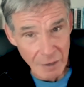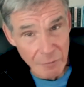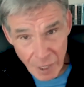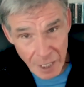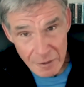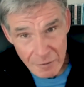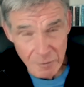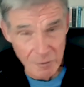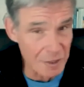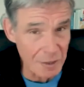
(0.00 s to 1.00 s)
France or
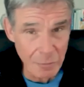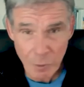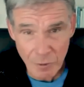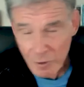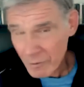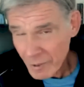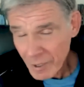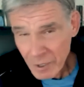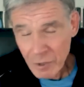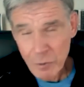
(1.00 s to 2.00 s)
Singapore. Or
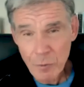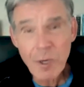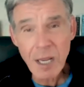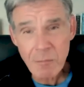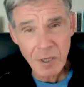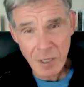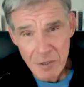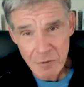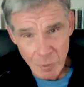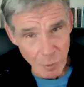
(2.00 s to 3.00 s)
you, you name the
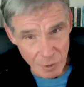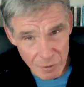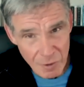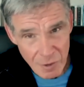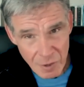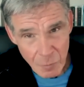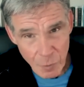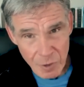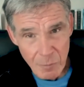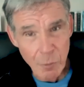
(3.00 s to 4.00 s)
country, we're, we're
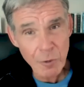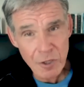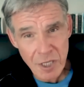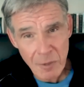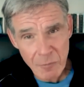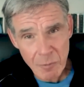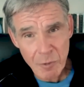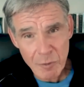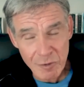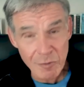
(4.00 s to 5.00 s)
in a poor shape for
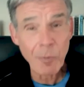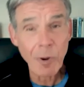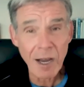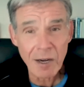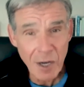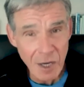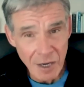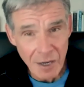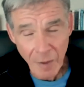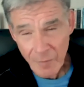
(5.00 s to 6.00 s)
boosters. But
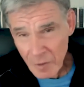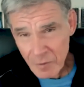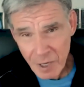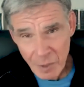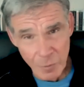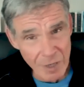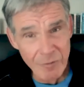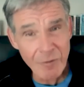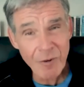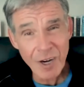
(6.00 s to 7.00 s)
on the other hand, we have
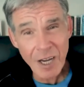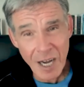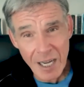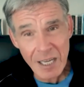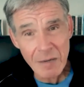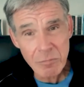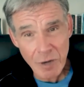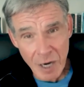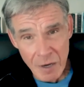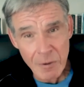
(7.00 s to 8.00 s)
a very high
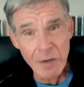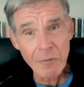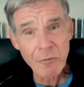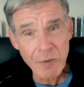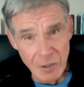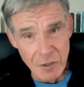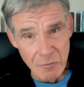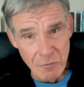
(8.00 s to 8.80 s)
prior infection